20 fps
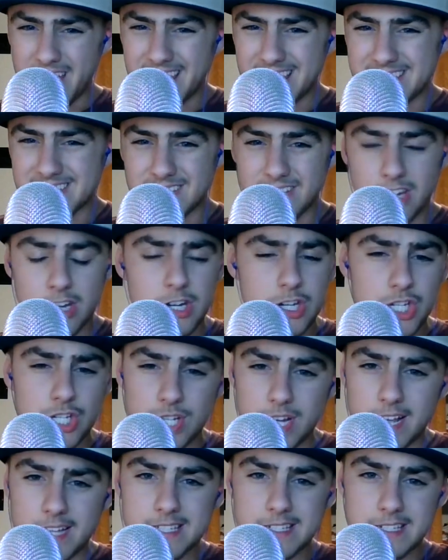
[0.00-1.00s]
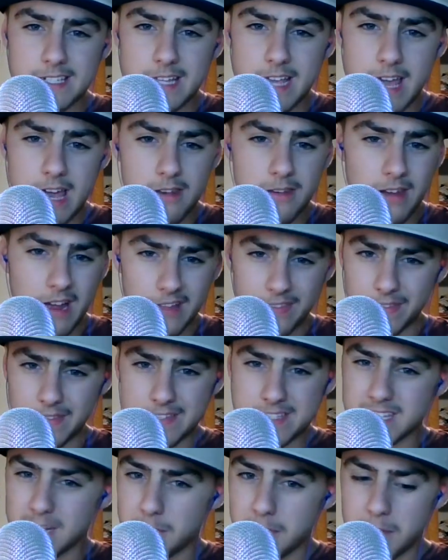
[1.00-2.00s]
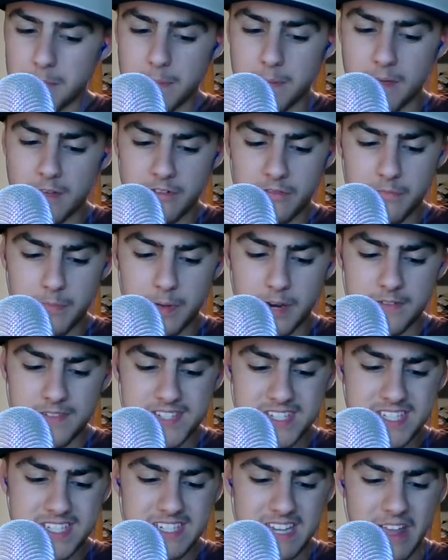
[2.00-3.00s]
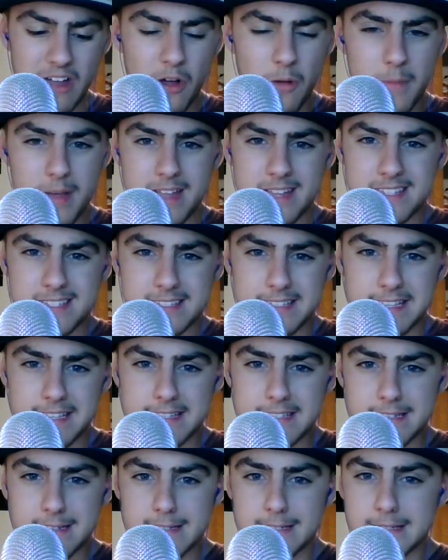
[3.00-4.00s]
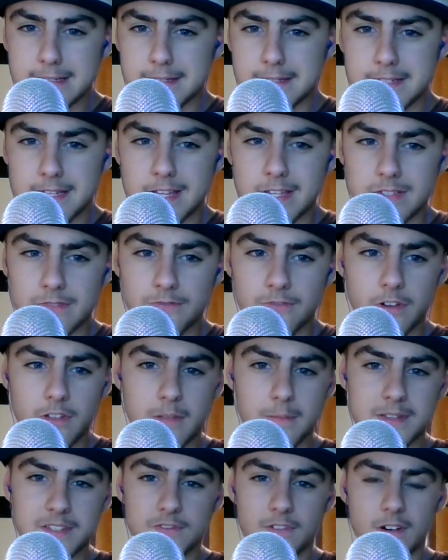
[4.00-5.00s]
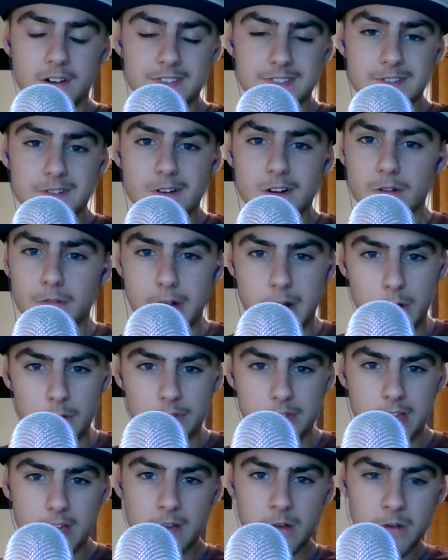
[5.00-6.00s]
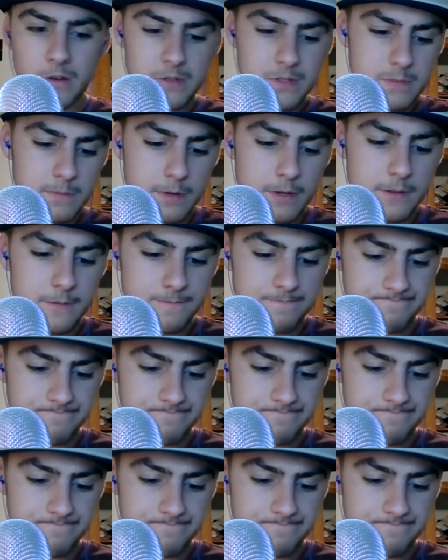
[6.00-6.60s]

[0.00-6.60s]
as good just yet. I think it's going to be a bit of a stalemate season for them as far as their growth goes, but